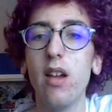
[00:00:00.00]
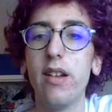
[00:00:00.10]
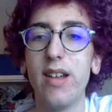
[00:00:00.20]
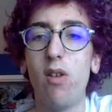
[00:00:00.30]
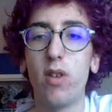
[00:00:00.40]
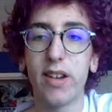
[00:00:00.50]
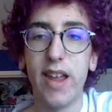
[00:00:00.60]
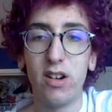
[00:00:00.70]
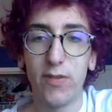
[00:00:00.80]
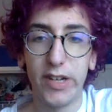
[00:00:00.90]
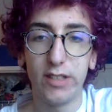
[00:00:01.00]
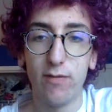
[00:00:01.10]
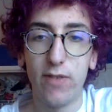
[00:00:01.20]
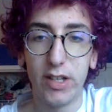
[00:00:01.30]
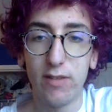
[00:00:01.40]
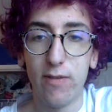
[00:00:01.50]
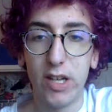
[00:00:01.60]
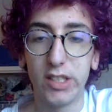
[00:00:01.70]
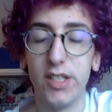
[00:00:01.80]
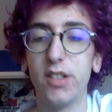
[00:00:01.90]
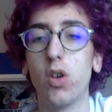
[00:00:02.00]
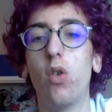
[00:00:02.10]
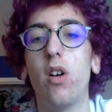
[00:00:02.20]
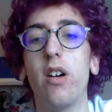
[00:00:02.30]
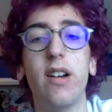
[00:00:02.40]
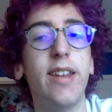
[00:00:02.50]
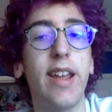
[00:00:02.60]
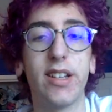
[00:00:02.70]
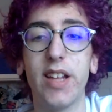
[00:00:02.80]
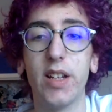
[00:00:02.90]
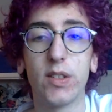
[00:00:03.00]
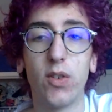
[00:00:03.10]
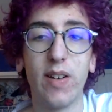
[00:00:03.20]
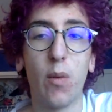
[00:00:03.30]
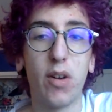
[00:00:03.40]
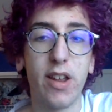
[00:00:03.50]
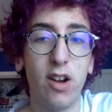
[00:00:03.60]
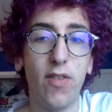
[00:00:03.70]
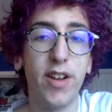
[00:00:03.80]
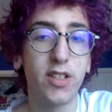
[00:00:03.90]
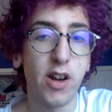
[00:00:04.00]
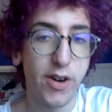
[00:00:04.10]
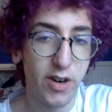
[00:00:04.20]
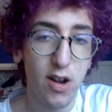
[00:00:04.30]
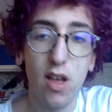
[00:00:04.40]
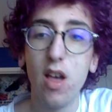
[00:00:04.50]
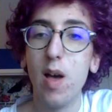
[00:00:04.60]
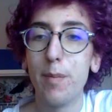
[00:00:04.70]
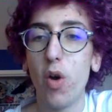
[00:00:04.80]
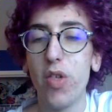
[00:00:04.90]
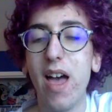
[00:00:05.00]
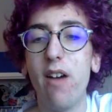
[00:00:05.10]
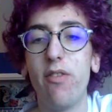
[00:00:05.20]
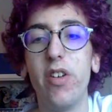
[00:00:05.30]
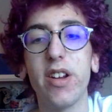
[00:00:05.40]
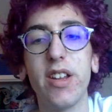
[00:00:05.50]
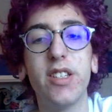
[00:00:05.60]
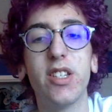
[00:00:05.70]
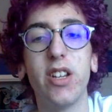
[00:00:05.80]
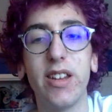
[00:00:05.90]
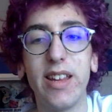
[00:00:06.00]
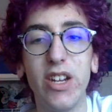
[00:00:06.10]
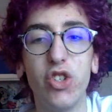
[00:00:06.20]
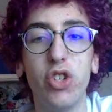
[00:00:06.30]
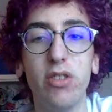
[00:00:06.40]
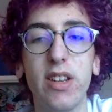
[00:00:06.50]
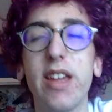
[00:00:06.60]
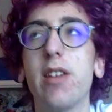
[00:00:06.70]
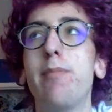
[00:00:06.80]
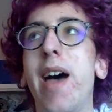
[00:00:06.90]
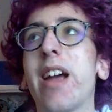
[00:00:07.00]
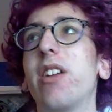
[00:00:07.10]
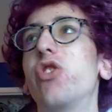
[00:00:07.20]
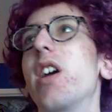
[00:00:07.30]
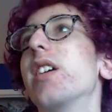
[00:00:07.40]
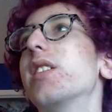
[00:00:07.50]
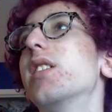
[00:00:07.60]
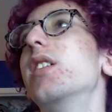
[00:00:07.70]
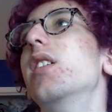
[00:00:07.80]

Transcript: network interfaces, or NIC stands for Network Interface Card, both have their each unique MAC address.